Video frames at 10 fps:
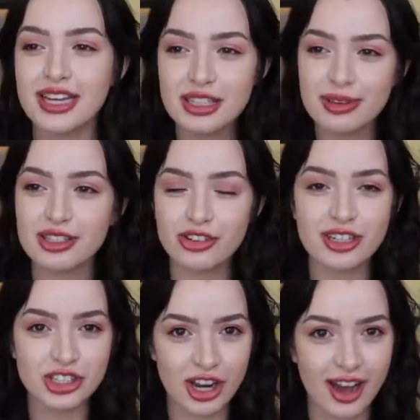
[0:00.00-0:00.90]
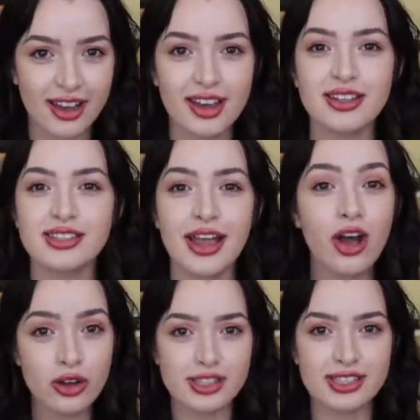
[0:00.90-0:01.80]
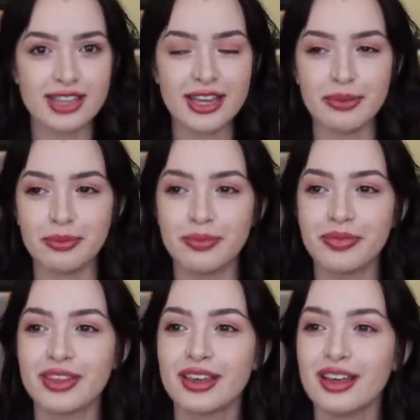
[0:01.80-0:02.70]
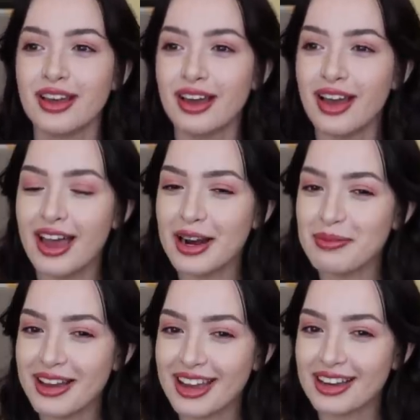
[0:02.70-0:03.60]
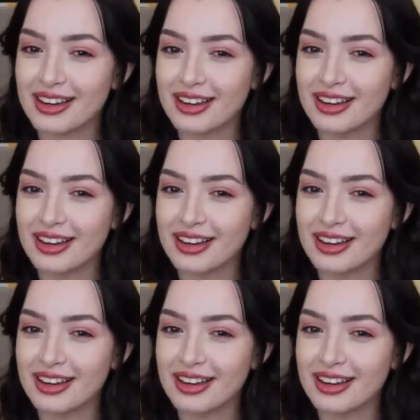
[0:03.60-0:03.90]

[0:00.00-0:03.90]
sends me a screenshot, and is like, oh, this is him. And I'm like,